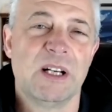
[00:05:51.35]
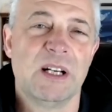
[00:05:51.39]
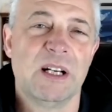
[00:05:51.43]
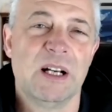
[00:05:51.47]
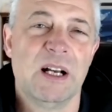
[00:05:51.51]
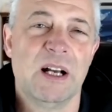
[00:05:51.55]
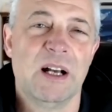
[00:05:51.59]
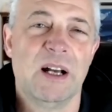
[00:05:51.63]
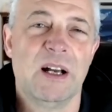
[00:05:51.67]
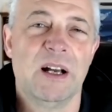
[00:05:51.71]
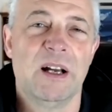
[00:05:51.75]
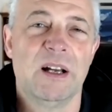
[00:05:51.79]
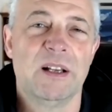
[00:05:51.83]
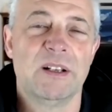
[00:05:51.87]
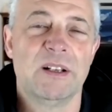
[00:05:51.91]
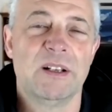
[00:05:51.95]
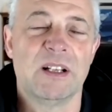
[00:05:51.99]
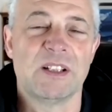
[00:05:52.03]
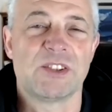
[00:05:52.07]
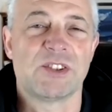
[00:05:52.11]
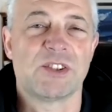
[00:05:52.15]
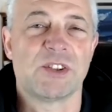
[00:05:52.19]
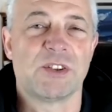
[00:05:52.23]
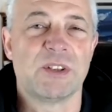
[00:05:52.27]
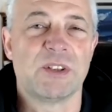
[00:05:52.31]
Uh,
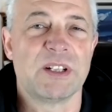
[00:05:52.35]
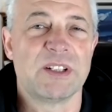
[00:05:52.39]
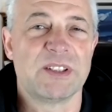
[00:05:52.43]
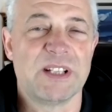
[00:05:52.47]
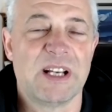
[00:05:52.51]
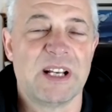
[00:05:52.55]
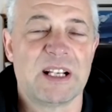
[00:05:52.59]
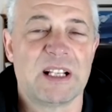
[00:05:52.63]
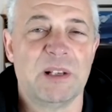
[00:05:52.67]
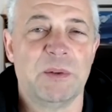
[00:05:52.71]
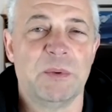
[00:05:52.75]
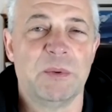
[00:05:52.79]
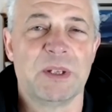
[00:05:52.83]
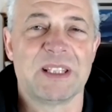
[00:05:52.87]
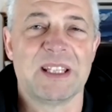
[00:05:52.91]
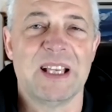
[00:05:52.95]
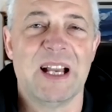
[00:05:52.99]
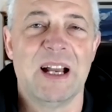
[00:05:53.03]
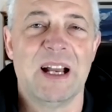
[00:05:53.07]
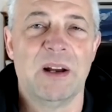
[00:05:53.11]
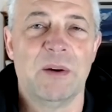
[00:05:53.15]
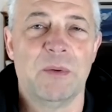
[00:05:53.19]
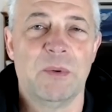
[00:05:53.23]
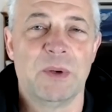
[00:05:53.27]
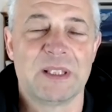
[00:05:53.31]
not certain exactly what
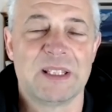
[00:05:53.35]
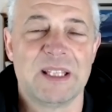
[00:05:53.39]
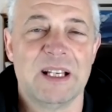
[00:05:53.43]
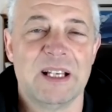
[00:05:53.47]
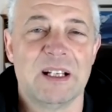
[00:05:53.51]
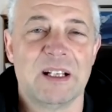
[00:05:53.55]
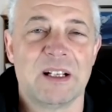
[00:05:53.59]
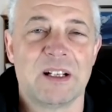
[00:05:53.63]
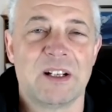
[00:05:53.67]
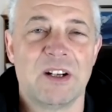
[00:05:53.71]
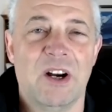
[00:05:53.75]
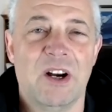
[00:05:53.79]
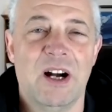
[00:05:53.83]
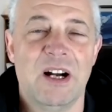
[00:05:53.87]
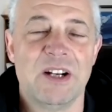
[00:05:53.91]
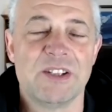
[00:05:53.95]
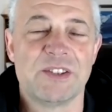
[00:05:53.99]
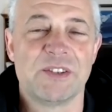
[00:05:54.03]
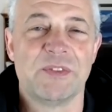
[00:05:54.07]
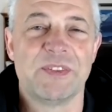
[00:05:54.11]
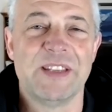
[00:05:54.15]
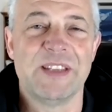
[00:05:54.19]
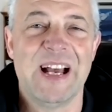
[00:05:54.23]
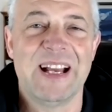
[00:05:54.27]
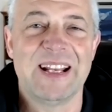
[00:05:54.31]
that what the
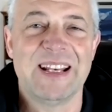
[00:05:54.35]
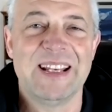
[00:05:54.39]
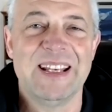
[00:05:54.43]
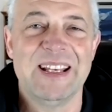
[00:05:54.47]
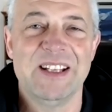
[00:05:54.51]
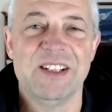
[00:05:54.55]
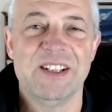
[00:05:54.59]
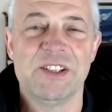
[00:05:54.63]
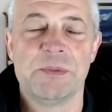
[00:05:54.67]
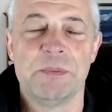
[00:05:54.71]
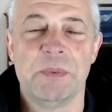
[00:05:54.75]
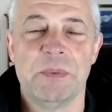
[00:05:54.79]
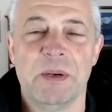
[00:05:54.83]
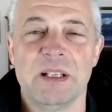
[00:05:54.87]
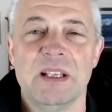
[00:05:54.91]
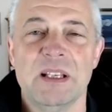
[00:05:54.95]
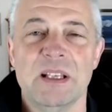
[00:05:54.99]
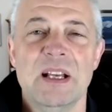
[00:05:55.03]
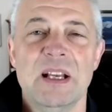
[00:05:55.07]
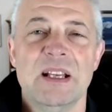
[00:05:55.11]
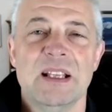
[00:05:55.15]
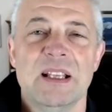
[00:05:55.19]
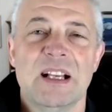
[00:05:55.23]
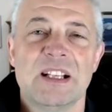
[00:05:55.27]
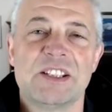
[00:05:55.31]
cause of that is, but
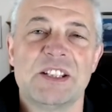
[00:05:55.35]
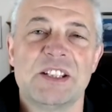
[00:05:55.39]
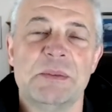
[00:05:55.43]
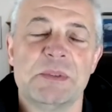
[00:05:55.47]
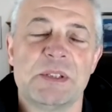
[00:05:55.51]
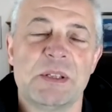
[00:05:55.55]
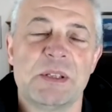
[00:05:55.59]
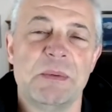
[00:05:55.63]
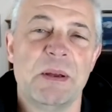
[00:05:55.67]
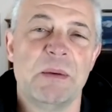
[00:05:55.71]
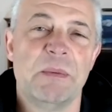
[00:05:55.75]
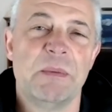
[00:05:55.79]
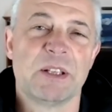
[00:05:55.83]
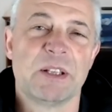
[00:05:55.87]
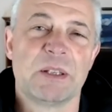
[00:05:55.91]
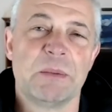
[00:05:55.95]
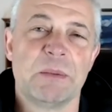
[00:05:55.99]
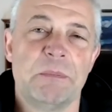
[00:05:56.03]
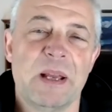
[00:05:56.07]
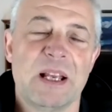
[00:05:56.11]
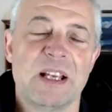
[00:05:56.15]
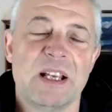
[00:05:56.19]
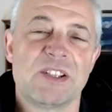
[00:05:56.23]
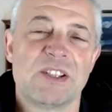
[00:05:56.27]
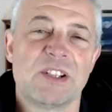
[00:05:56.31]
that seems to be about the
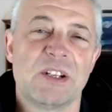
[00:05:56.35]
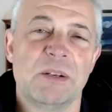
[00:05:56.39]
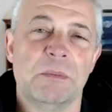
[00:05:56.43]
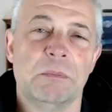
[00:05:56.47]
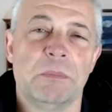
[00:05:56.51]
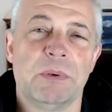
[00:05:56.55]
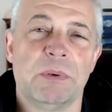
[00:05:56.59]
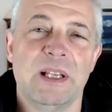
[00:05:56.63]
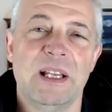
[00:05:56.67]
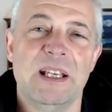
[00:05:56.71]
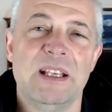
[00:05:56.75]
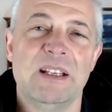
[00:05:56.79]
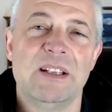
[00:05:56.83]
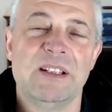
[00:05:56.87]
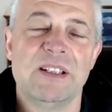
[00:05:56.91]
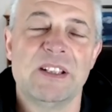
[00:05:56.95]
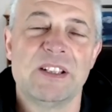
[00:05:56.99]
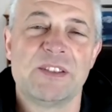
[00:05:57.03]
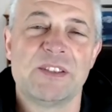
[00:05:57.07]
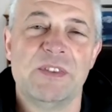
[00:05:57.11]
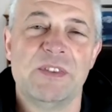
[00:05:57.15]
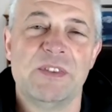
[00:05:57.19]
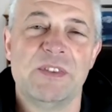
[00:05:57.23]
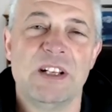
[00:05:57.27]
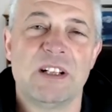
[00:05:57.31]
biggest complaint in
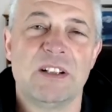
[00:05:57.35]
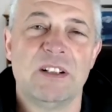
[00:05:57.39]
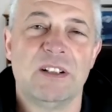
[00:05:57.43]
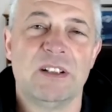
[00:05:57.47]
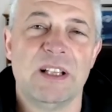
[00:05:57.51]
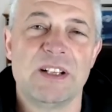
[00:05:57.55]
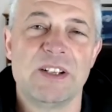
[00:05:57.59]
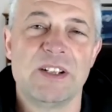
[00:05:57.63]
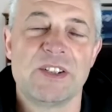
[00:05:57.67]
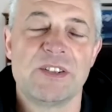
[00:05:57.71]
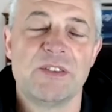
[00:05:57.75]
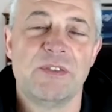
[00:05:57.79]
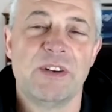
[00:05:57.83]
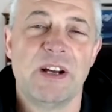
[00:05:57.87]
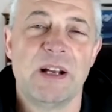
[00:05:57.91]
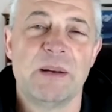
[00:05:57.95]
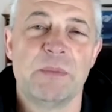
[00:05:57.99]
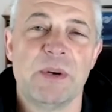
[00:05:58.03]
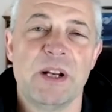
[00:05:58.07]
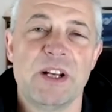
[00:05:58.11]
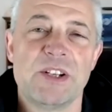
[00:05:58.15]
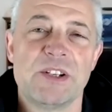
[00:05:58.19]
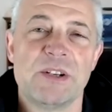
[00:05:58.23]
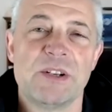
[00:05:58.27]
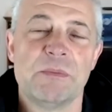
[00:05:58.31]
this vehicle: engine
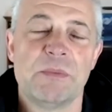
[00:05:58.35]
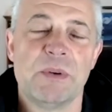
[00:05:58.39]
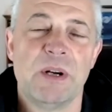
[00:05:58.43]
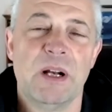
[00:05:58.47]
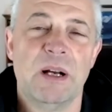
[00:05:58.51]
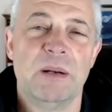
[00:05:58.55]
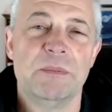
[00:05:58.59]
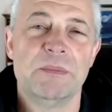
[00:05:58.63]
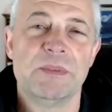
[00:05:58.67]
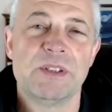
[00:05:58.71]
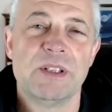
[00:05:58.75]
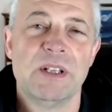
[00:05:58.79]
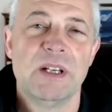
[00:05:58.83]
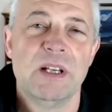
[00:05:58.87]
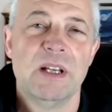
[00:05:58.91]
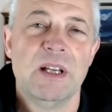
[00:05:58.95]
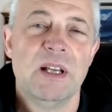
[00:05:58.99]
vibration problems.